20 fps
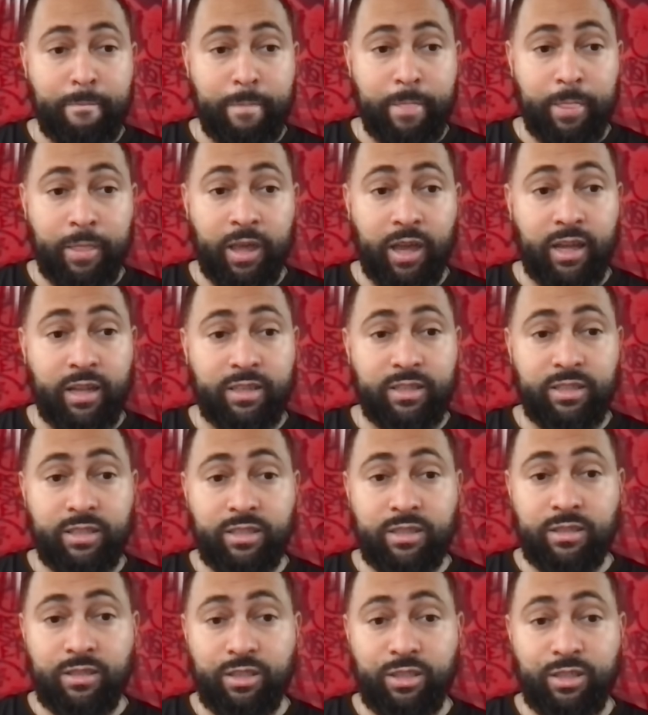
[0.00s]
yeah,
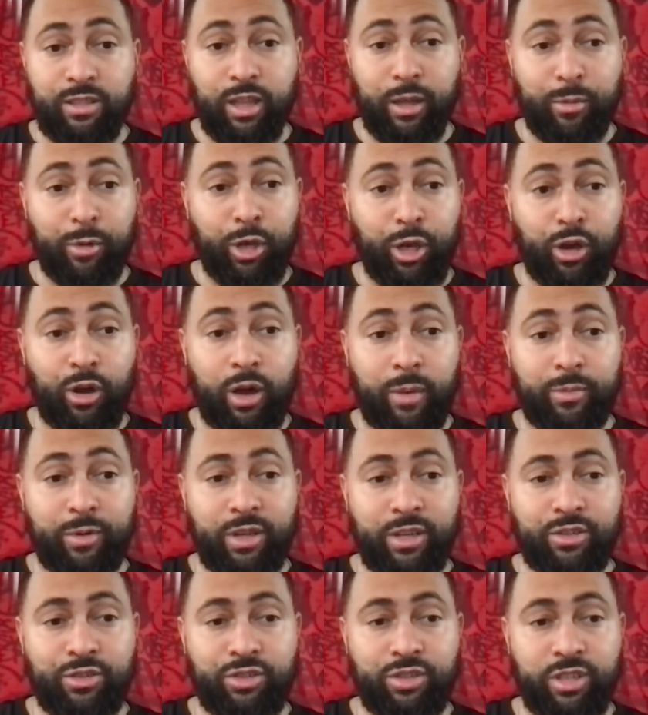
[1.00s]
just let me know. I'm
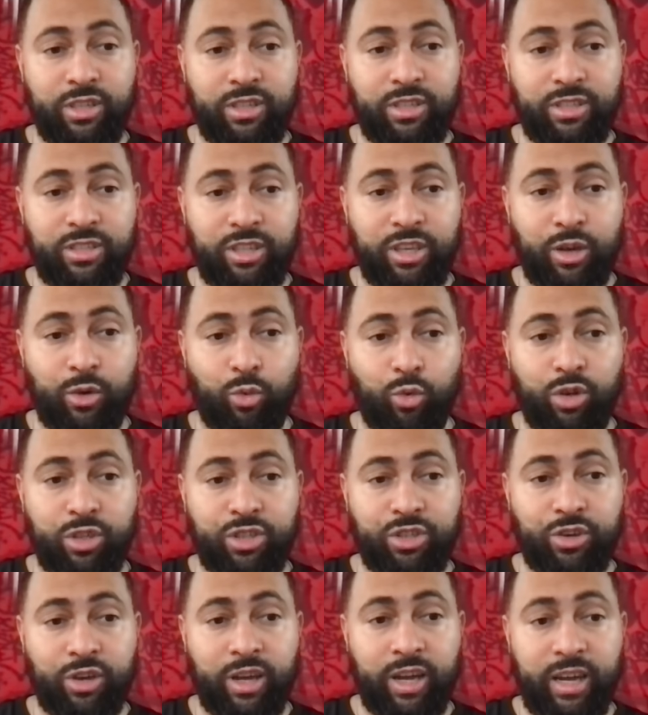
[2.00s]
interested to see
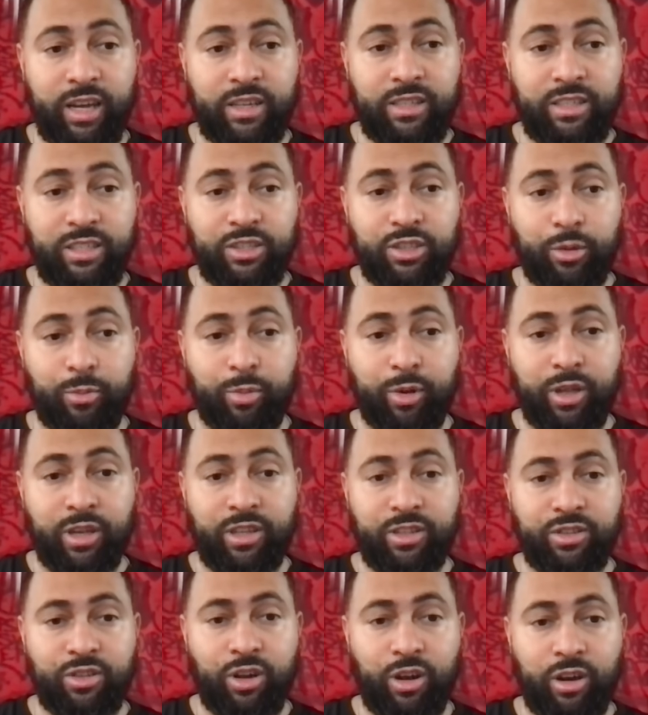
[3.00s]
what you guys'
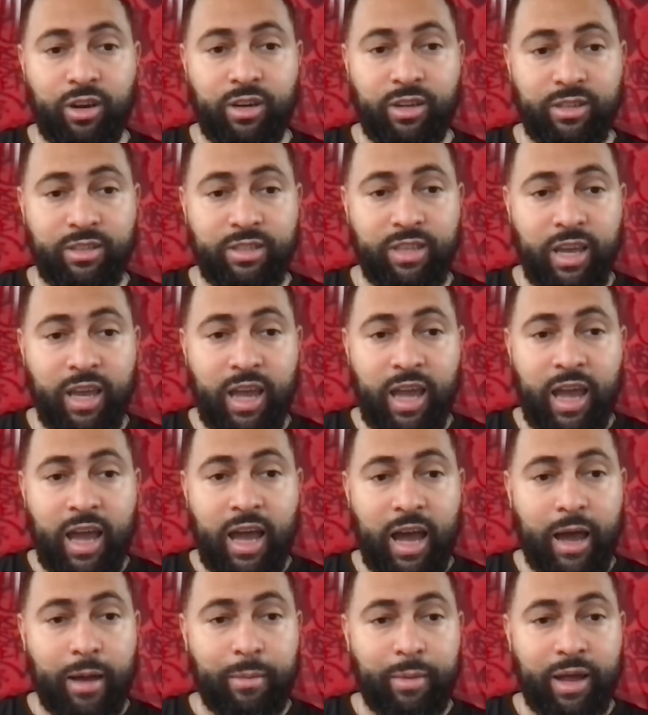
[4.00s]
opinions are because
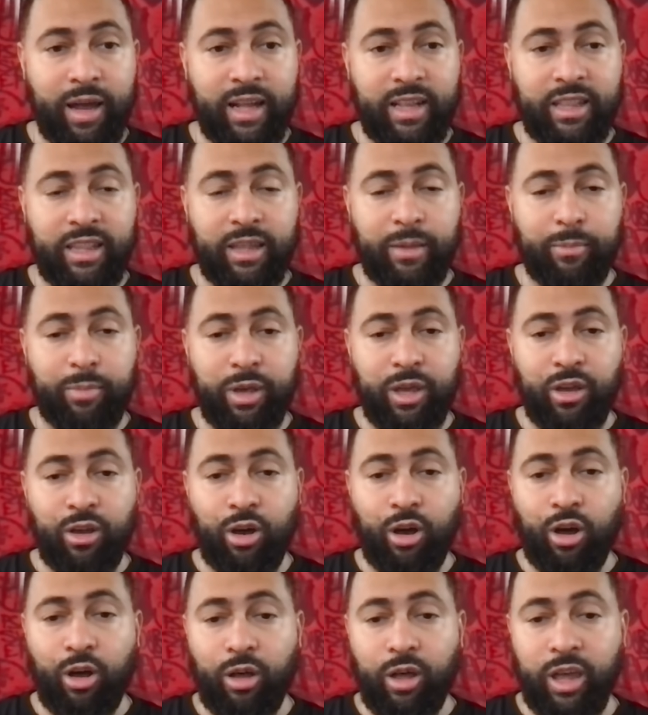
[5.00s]
I'm not the be
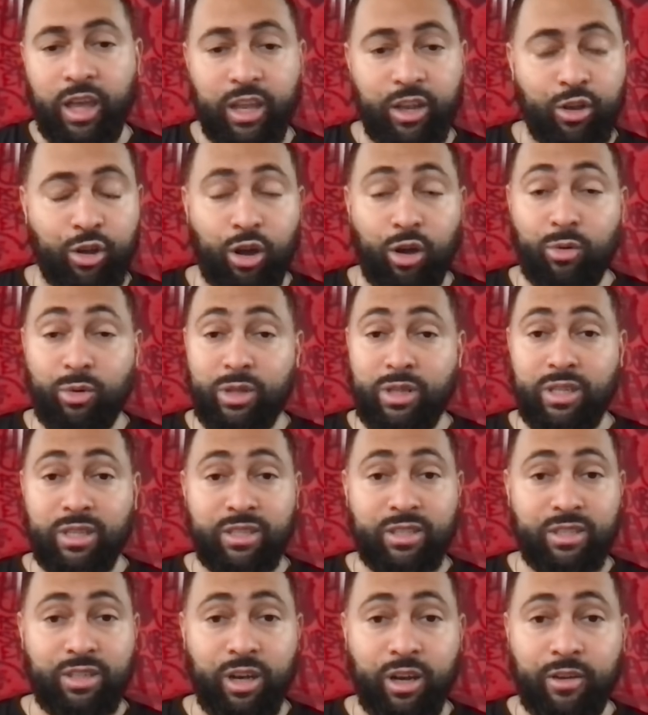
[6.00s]
all end all with
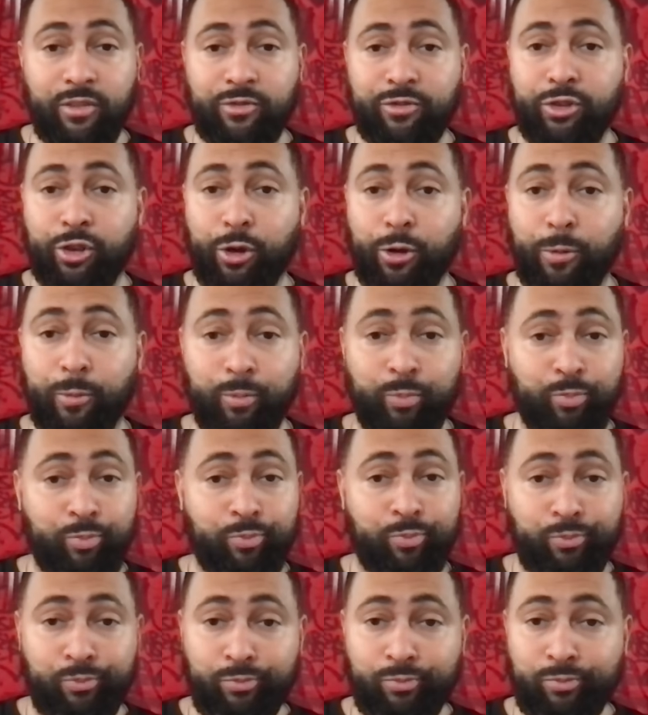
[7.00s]
this stuff. So
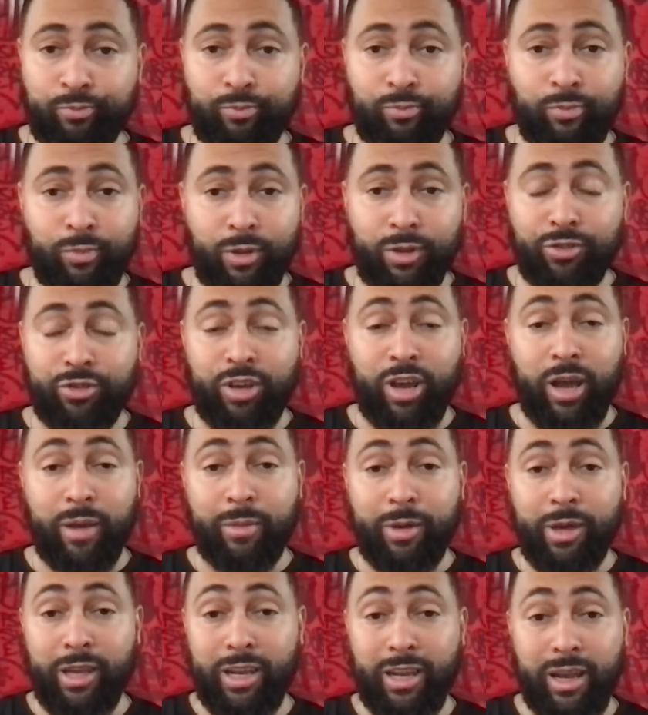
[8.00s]

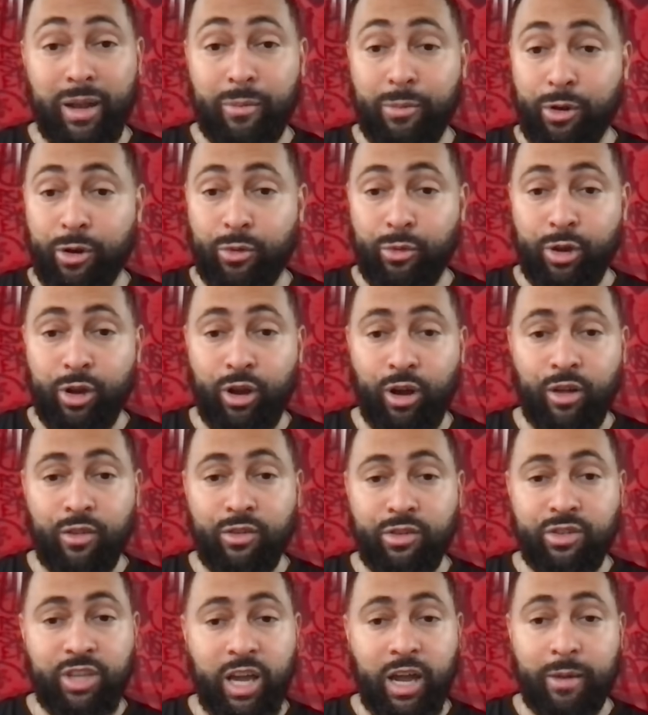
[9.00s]
chime in, and I'm going to read all
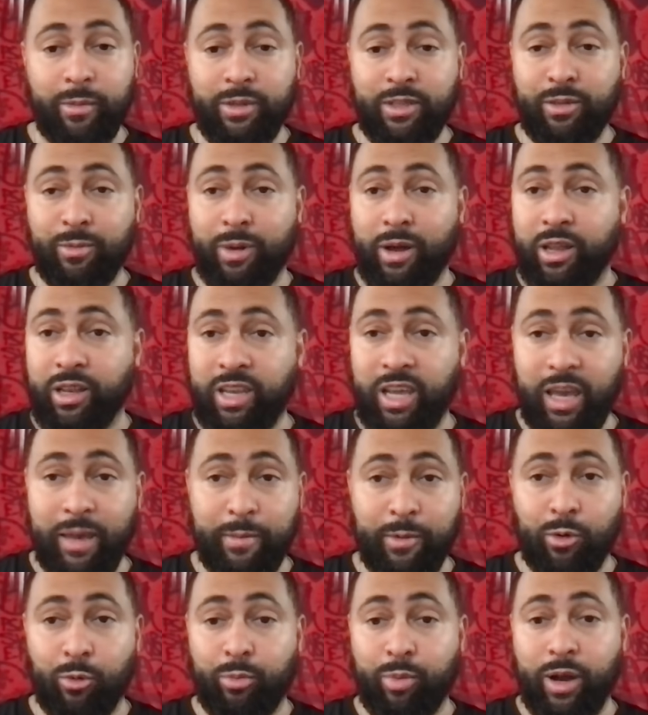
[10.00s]
those comments about
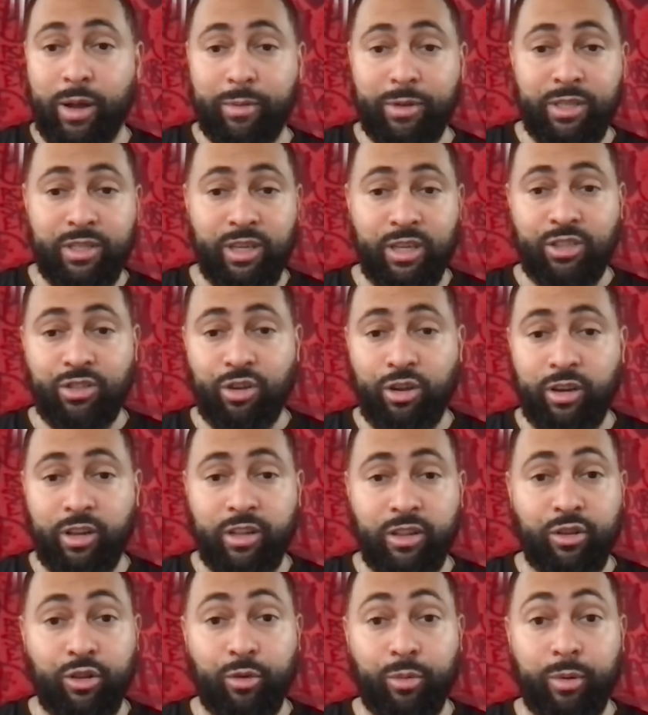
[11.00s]
Dame, and we'll probably touch on
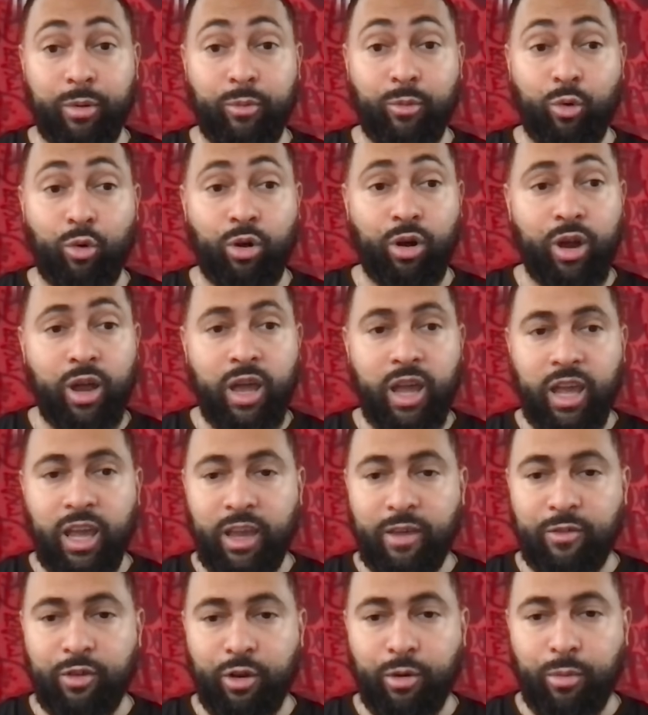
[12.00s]
it a little bit more
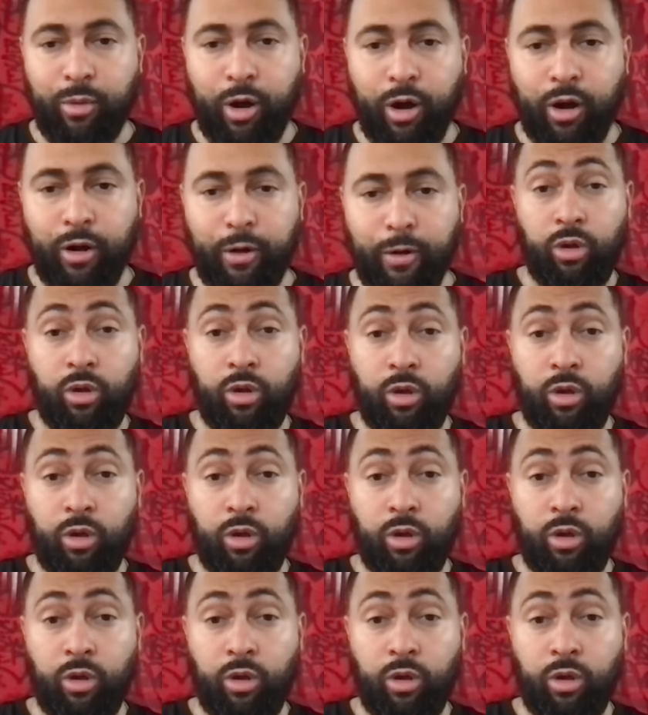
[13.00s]
even tomorrow.